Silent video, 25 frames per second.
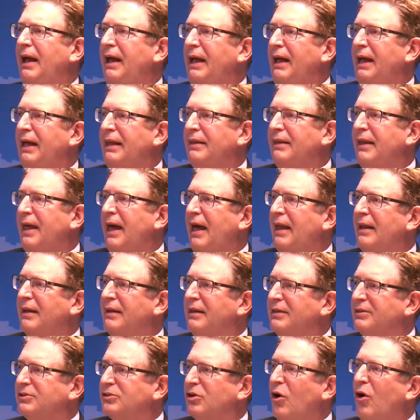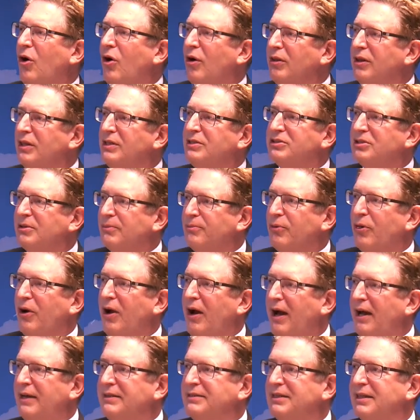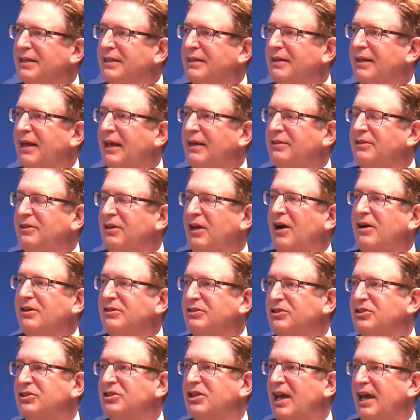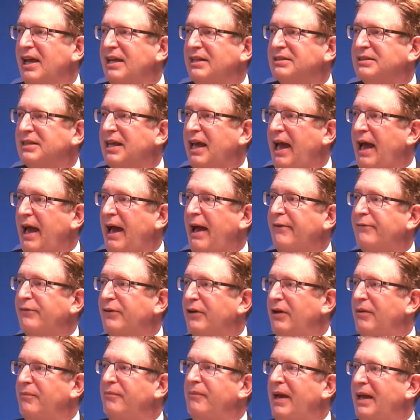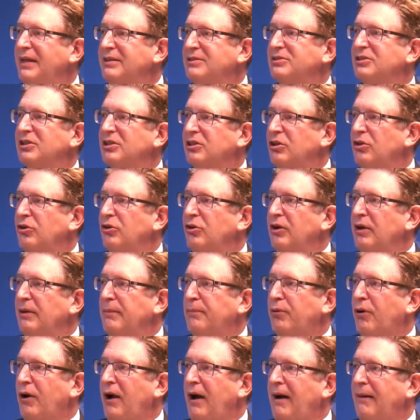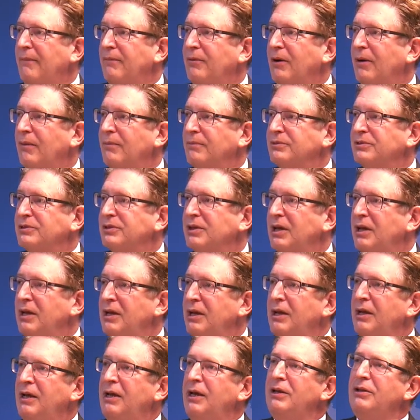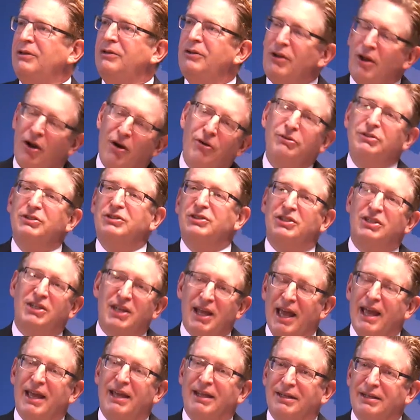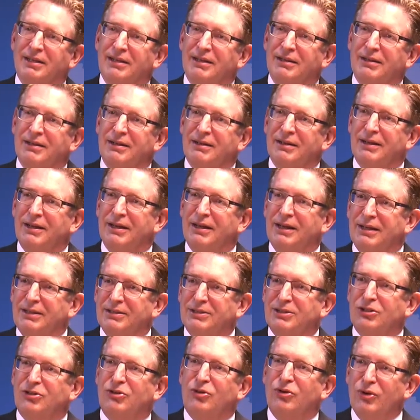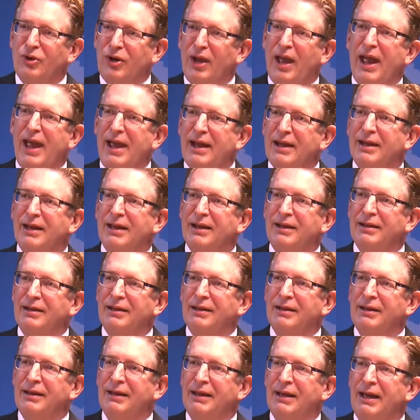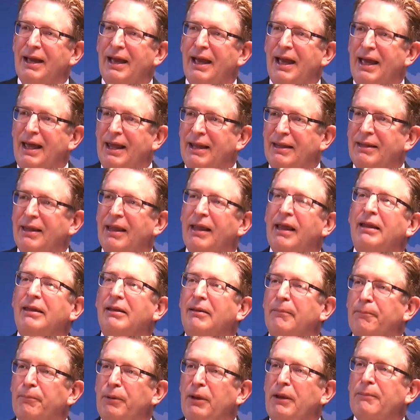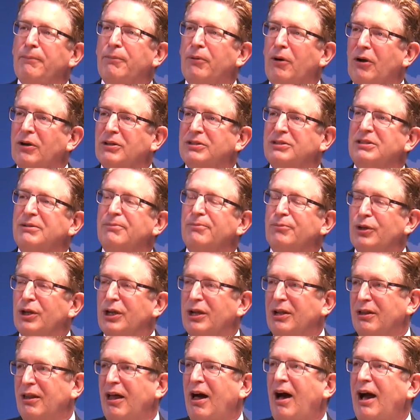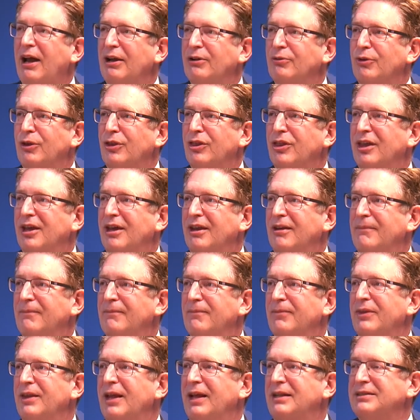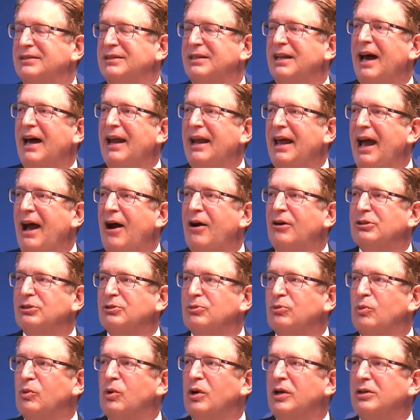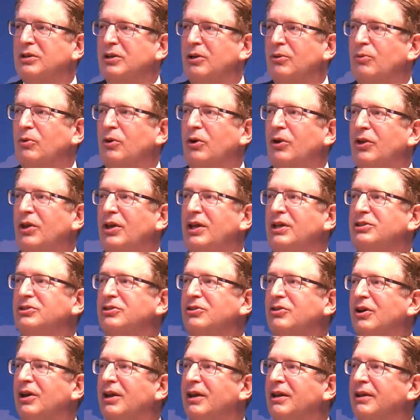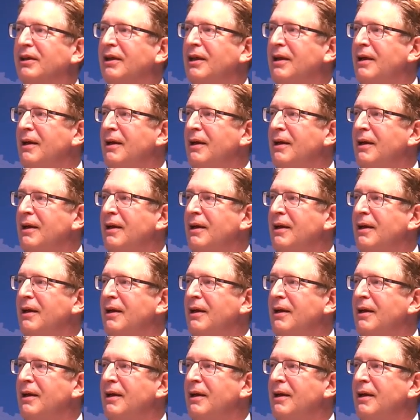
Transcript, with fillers: And that it's hardly surprising that young states have immense security problems. No state is created and then the people are simply aligned with it. That's not how it's worked in world history.